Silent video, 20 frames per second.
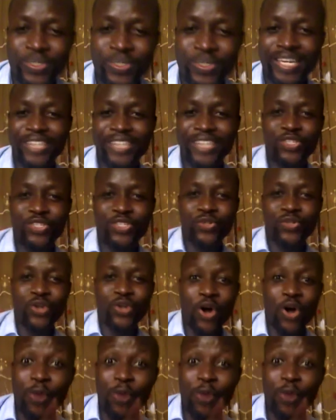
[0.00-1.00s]
Day to
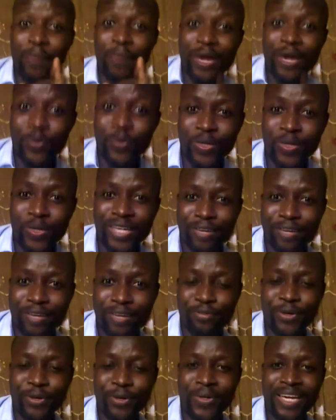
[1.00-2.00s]
all my
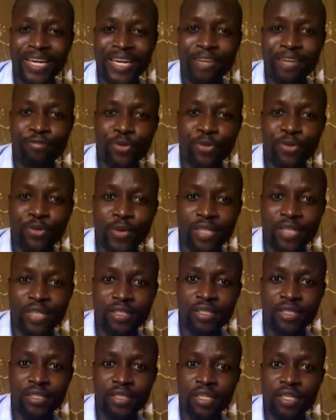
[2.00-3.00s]
wonderful online
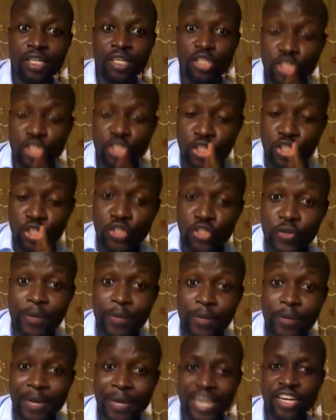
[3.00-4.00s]
viewers. Just to
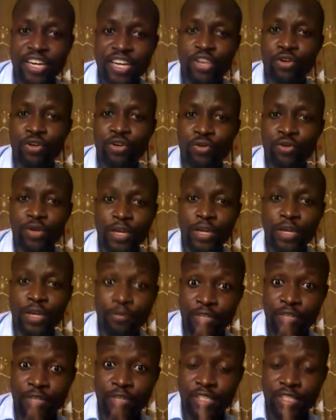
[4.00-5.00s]
remind you,
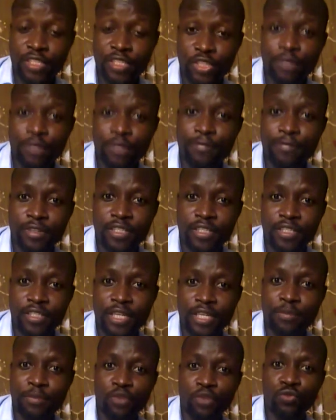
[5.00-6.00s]
if this is your first
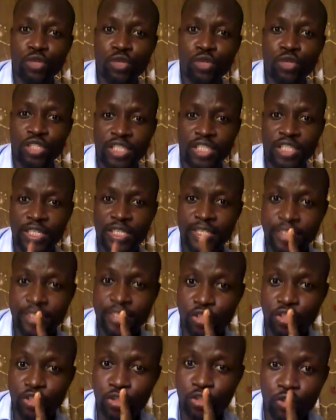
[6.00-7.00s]
time of watching
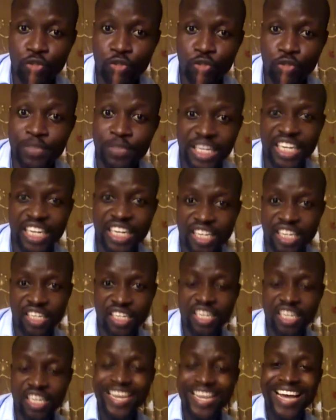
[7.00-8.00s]
this YouTube
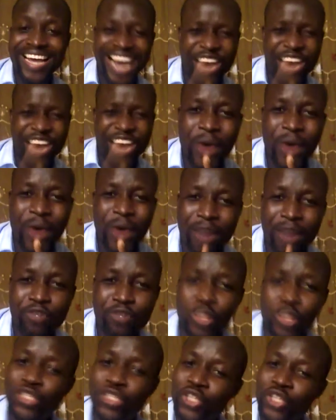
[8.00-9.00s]
channel and you have
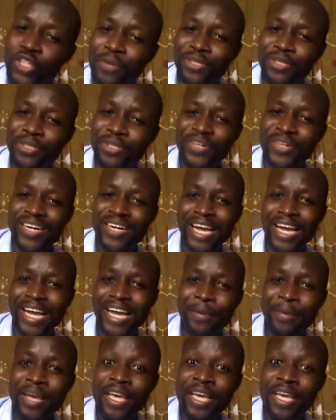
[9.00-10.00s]
not
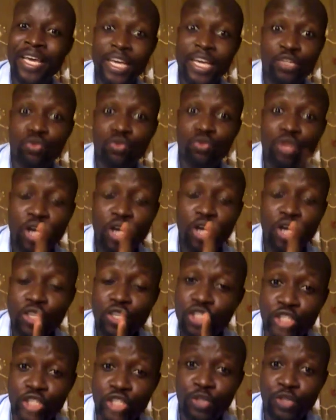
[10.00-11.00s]
subscribed, it won't
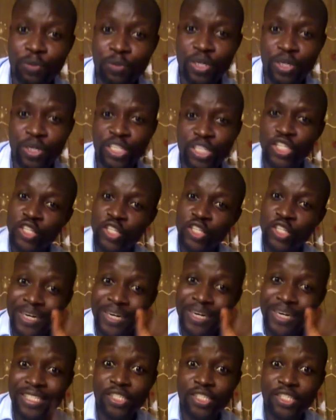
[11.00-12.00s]
cost you money. Just
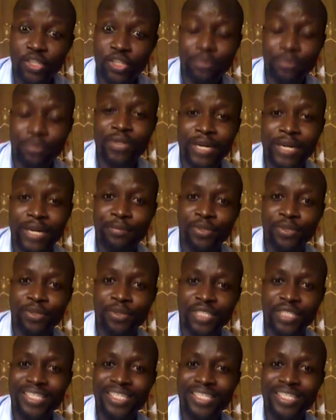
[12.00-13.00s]
press the subscribe
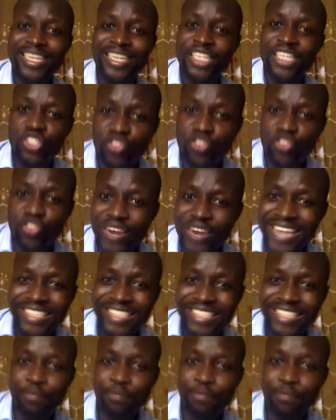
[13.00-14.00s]
button,
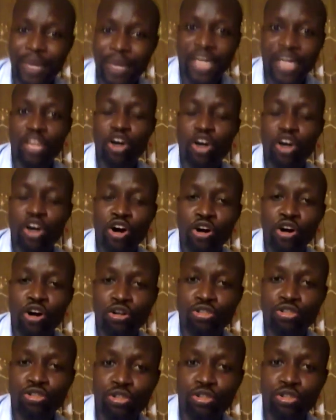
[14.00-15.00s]
strike the bell
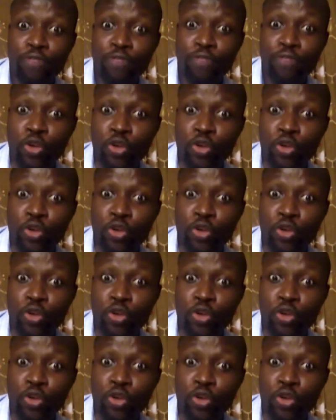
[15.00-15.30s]
also for